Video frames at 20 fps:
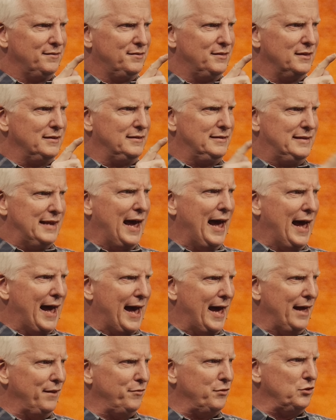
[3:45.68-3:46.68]
the
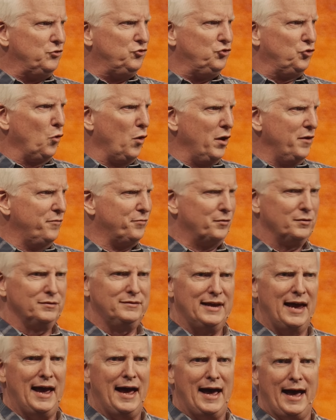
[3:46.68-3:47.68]
dad, the joyful
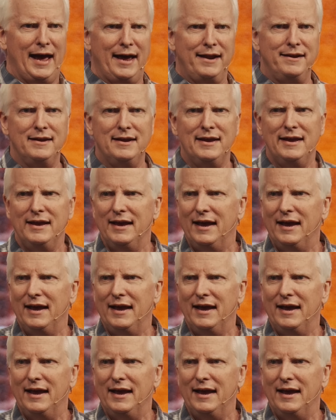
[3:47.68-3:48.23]
dad.